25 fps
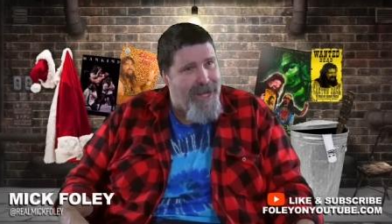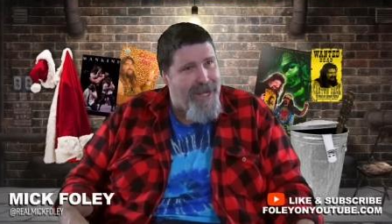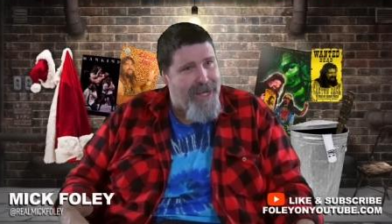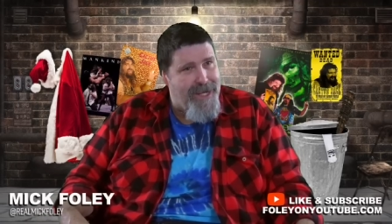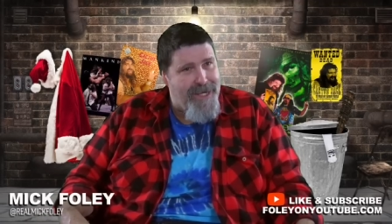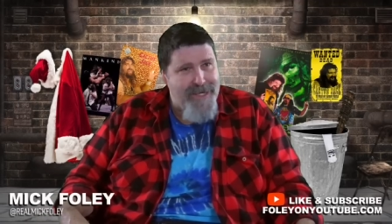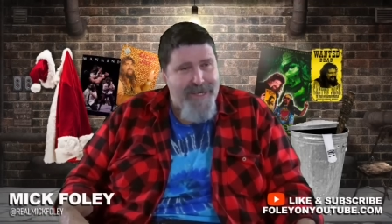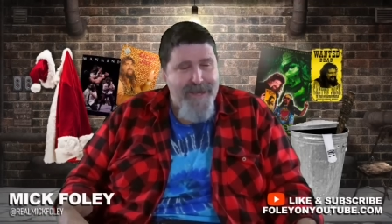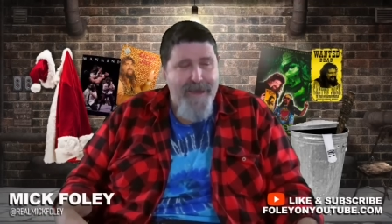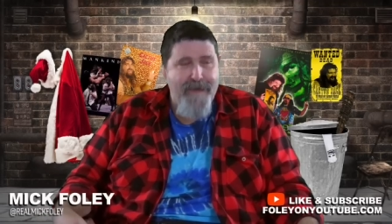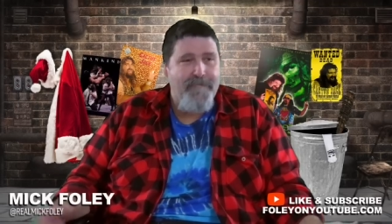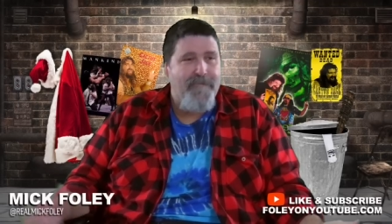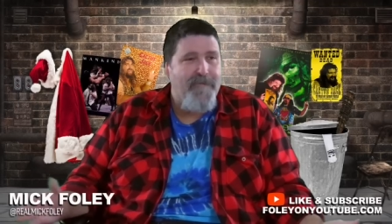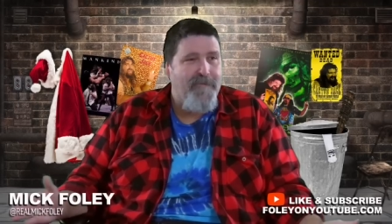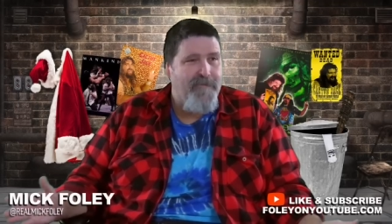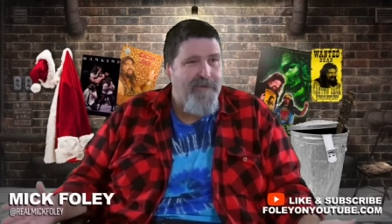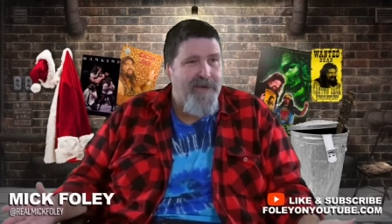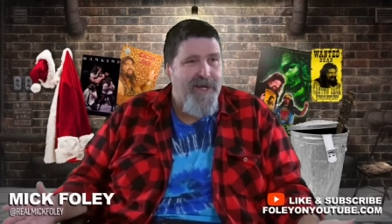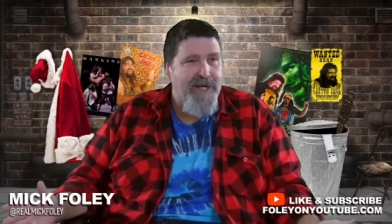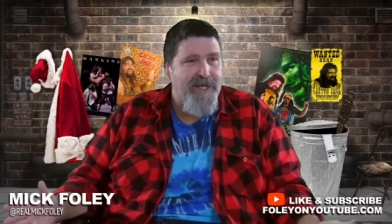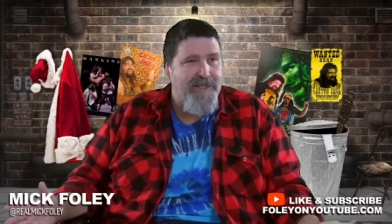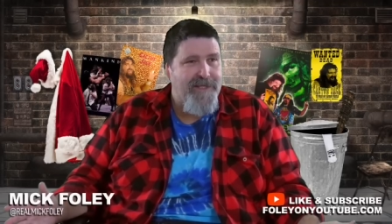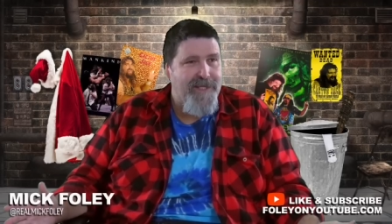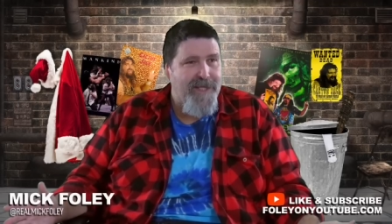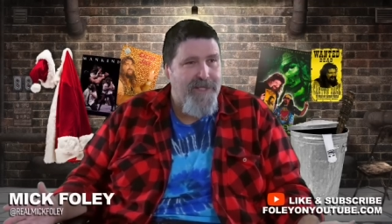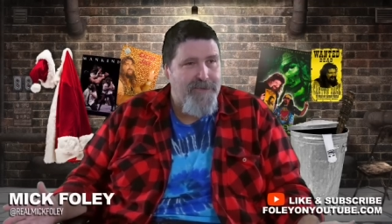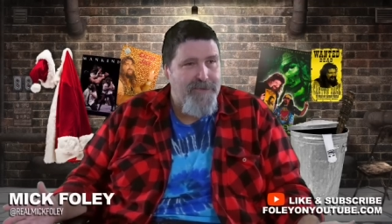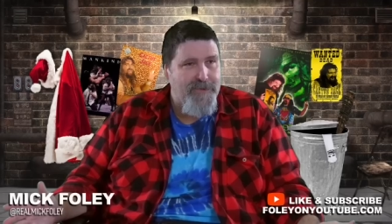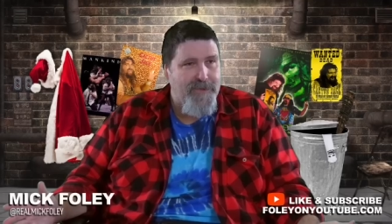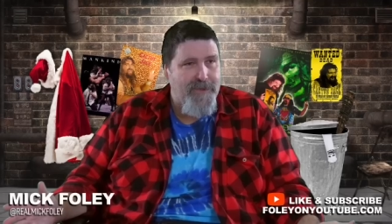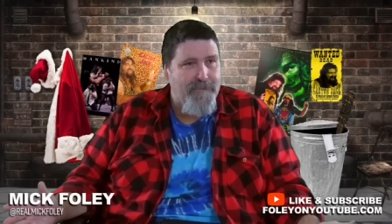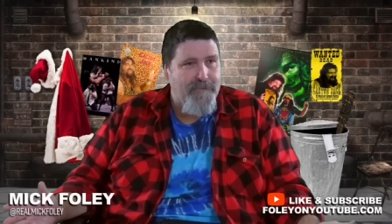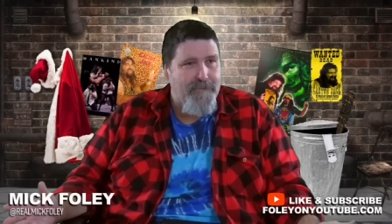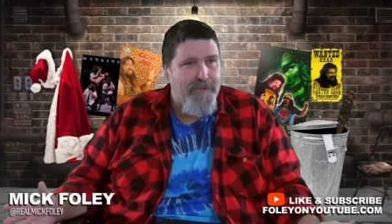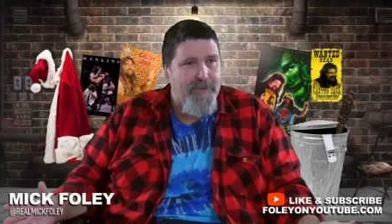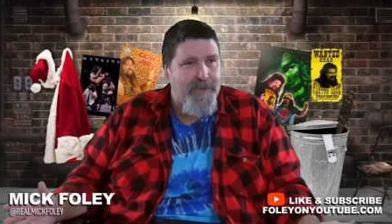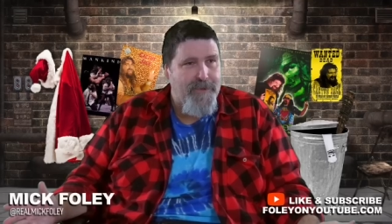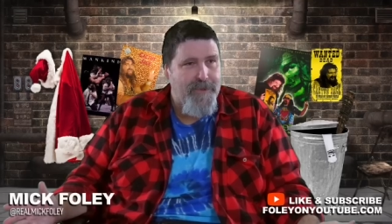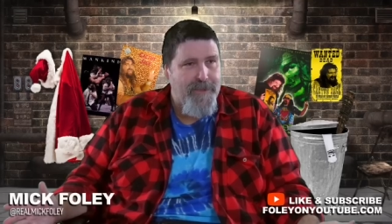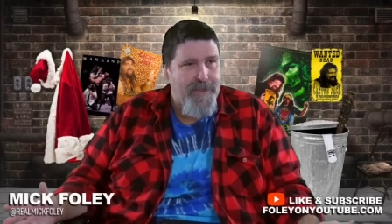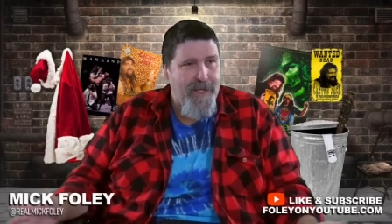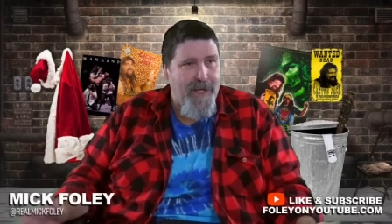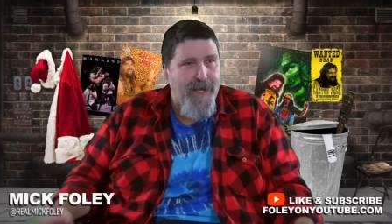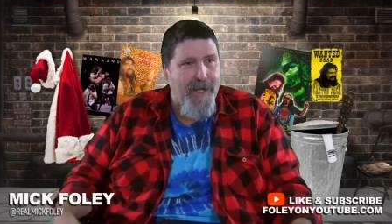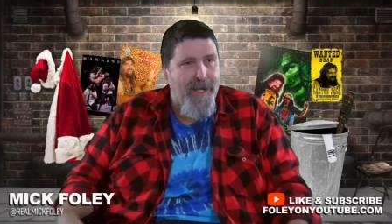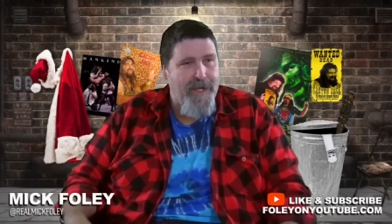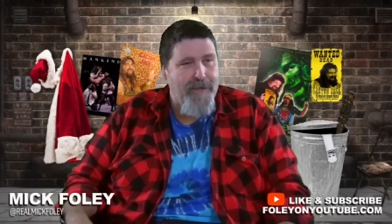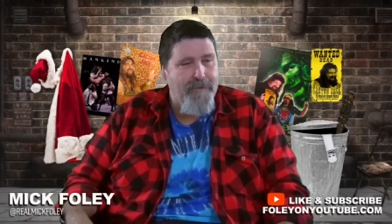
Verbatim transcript: You'll never forget that trip yeah,